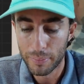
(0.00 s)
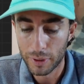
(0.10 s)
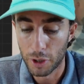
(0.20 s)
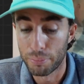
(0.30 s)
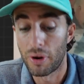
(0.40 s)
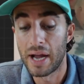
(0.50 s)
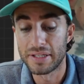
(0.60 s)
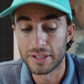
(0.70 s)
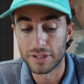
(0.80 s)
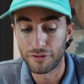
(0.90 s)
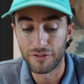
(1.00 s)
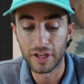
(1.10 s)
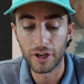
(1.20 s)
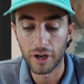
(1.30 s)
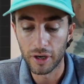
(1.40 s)
comprises the
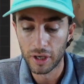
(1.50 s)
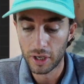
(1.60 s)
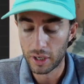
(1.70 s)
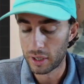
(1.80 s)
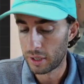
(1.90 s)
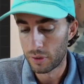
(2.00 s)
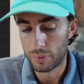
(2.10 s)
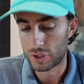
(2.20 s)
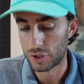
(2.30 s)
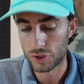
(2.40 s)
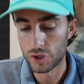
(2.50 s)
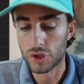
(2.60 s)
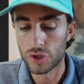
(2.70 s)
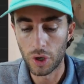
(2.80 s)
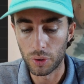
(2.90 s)
figure, which is
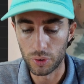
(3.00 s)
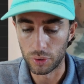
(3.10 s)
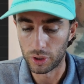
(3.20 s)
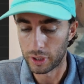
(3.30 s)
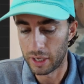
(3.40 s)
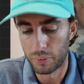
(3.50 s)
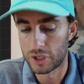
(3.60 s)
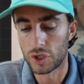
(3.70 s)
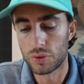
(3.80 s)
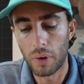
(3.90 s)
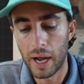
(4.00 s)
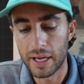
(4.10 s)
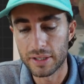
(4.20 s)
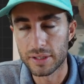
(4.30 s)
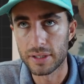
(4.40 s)
just so cool, and which is why
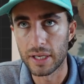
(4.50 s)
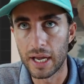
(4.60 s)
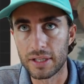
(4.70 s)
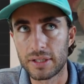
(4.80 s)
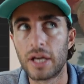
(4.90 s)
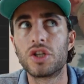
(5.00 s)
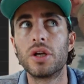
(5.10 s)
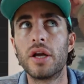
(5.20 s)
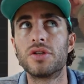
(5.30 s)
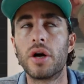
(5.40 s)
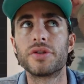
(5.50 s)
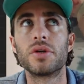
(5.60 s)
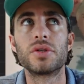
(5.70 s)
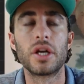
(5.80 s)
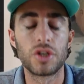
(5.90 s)
it's
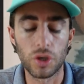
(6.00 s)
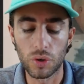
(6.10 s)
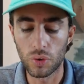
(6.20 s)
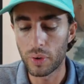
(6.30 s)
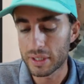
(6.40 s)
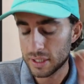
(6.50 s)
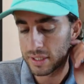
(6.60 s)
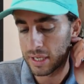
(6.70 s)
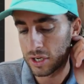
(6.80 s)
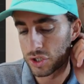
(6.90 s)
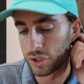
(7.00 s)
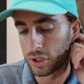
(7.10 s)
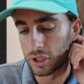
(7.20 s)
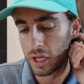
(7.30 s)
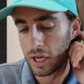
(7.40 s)
also such a quintessential